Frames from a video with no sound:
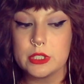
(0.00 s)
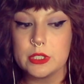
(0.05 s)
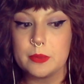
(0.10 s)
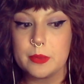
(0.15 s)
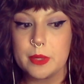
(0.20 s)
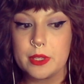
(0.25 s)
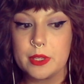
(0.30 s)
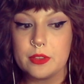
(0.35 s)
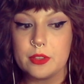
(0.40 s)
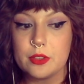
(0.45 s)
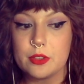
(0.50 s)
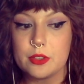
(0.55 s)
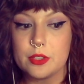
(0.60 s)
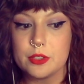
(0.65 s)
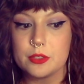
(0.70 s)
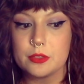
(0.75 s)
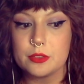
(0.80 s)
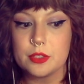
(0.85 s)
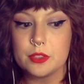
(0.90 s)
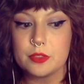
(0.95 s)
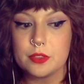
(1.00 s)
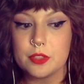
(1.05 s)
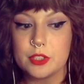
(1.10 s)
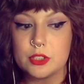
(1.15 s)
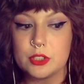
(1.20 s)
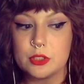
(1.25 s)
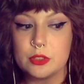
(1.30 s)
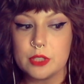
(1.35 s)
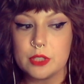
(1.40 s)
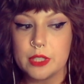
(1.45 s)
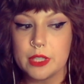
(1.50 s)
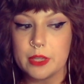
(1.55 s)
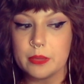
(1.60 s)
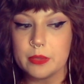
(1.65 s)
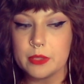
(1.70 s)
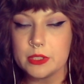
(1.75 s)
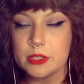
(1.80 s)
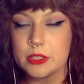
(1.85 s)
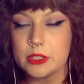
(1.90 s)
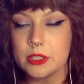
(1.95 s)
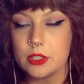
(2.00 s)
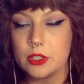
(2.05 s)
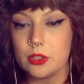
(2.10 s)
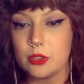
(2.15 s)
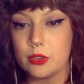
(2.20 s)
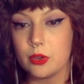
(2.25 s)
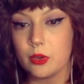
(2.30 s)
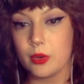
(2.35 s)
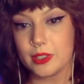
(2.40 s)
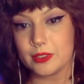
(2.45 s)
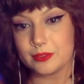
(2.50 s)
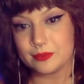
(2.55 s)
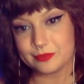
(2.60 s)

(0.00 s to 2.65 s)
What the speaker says: my theory is really fun too, and I can't wait to tell you. Go on.